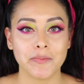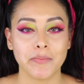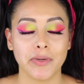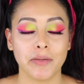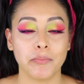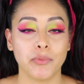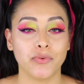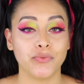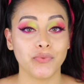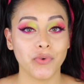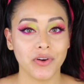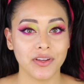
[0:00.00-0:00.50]
but
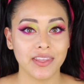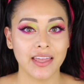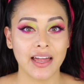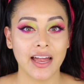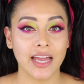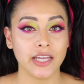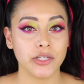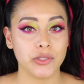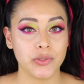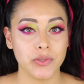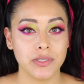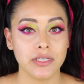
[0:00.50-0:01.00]
before that,
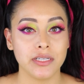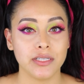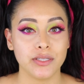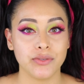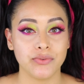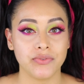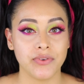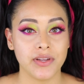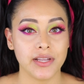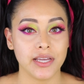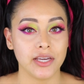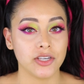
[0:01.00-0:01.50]
I do need to
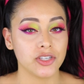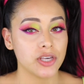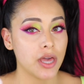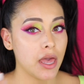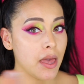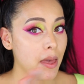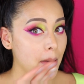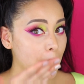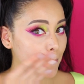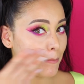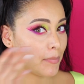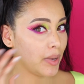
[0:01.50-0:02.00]
finish
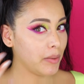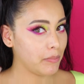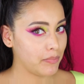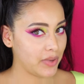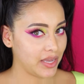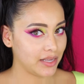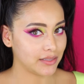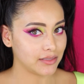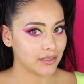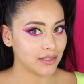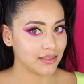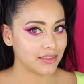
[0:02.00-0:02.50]
my
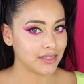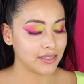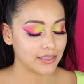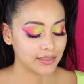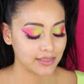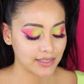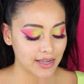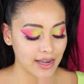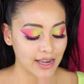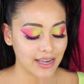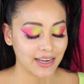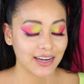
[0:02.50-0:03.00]
base on this
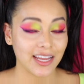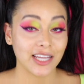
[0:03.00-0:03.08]
side,